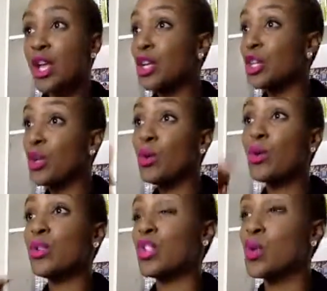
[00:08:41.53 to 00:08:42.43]

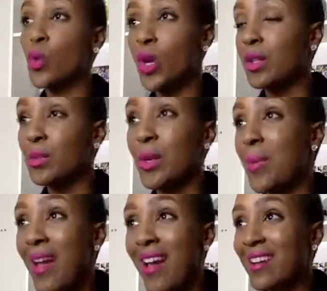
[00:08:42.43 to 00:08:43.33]
You just weren't
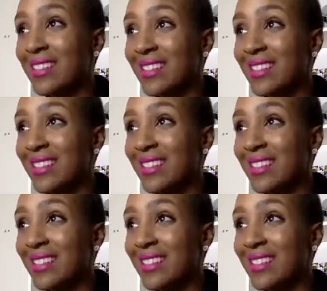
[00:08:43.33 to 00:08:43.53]
prepared.